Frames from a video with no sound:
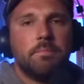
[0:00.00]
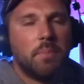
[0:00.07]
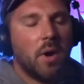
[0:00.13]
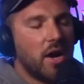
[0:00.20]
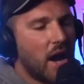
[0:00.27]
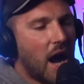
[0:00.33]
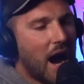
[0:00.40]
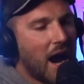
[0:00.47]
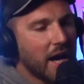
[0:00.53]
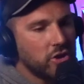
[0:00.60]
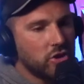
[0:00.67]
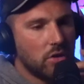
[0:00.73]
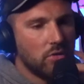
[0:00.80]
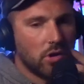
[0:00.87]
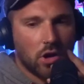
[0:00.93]
But I
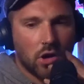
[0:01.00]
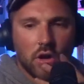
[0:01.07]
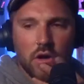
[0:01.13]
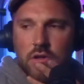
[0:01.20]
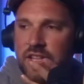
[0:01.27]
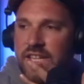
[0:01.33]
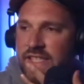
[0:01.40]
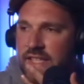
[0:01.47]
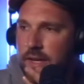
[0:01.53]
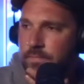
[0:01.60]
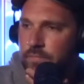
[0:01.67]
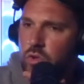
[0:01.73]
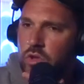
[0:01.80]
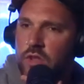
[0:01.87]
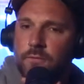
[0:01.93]
showed her, listen,
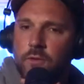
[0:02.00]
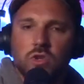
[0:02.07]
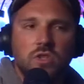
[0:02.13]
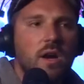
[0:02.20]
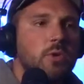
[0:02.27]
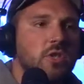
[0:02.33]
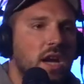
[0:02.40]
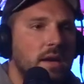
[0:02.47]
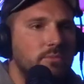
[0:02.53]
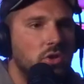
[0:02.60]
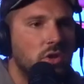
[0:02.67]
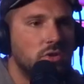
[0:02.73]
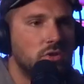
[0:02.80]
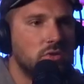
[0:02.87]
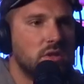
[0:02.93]
the first couple times you
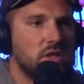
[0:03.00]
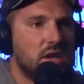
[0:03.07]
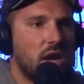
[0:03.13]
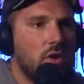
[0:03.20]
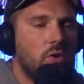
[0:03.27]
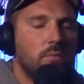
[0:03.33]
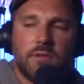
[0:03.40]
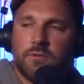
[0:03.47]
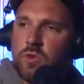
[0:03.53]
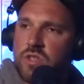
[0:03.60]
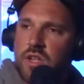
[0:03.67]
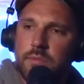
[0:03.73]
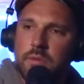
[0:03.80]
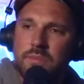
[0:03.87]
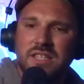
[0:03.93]
go to do this at home, the first
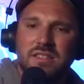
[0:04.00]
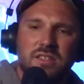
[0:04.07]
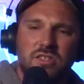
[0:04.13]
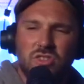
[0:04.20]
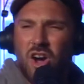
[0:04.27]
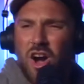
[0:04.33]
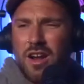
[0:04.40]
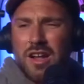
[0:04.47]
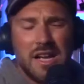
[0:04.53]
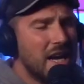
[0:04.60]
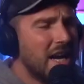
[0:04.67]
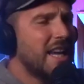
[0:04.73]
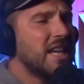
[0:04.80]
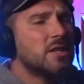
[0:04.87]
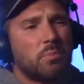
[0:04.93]
time he meets this dog,
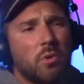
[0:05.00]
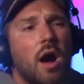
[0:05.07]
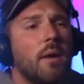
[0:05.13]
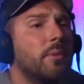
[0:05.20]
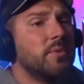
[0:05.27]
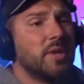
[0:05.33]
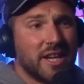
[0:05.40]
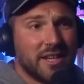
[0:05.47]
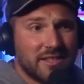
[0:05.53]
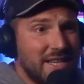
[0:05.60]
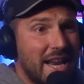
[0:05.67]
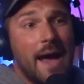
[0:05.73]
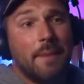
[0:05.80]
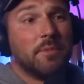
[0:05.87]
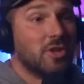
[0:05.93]
he's probably going to
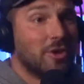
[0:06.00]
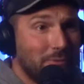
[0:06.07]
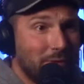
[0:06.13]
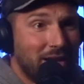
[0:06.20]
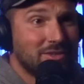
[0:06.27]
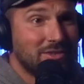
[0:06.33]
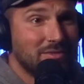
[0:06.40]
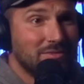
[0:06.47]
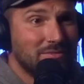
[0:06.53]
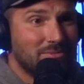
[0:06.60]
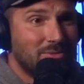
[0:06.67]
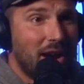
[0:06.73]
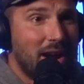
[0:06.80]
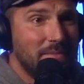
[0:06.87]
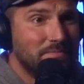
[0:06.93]
snap in their face,
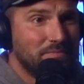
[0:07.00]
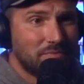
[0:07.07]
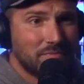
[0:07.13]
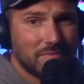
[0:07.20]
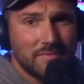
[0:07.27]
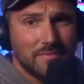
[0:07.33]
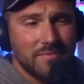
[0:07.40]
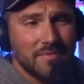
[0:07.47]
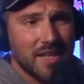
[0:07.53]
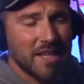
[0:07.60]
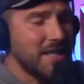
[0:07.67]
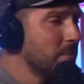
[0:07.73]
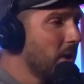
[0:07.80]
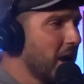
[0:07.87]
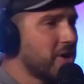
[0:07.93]
right? Mm-hmm
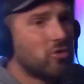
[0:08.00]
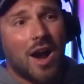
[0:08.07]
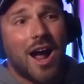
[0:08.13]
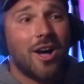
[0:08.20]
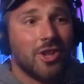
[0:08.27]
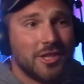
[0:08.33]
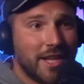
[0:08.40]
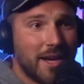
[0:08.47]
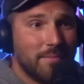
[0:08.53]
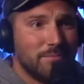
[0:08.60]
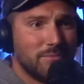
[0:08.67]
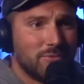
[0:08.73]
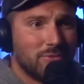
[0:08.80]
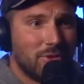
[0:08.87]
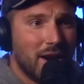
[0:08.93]
he might growl at them,
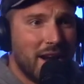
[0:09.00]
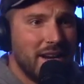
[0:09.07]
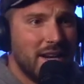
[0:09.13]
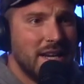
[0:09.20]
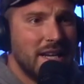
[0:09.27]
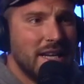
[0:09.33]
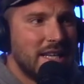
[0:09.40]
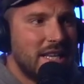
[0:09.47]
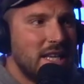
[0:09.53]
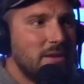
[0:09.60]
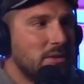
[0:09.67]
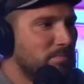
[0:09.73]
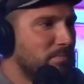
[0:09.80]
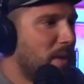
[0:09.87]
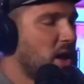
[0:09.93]
right?
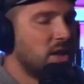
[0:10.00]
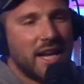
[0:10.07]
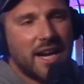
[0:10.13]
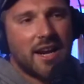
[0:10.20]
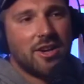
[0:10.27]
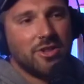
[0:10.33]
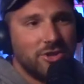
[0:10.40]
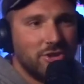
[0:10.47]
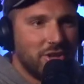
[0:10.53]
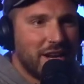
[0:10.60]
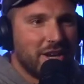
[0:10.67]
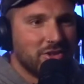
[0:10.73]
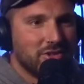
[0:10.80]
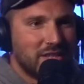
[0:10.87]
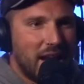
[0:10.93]
He might let out a little
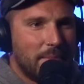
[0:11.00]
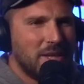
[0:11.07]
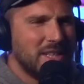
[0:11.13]
air snap.